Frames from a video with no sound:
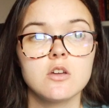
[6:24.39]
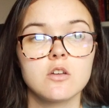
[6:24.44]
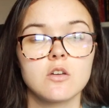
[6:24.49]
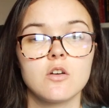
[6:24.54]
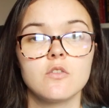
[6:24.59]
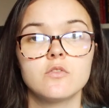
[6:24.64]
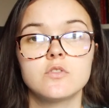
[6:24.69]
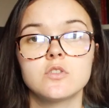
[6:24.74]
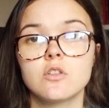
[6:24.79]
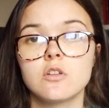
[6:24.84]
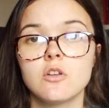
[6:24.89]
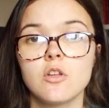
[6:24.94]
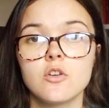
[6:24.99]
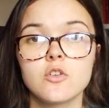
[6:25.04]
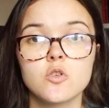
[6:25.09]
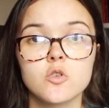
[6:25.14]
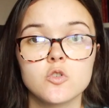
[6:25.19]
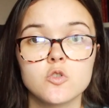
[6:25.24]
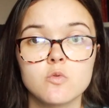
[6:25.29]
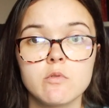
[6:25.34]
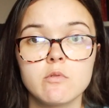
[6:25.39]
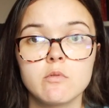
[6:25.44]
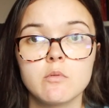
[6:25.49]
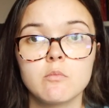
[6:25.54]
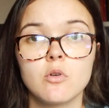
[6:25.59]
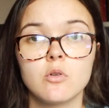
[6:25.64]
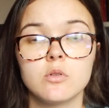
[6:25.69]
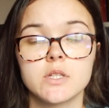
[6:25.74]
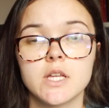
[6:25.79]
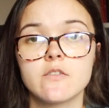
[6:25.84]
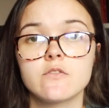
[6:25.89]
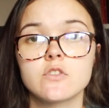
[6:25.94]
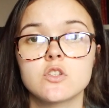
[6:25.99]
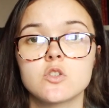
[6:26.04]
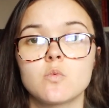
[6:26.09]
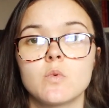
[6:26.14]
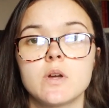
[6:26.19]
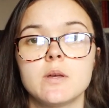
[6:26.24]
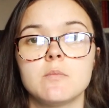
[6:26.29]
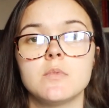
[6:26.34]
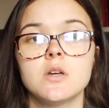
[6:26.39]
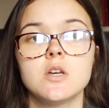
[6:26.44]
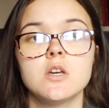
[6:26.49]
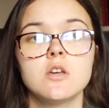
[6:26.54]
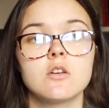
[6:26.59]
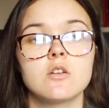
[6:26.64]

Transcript: go to the local swimming pool and have a swim,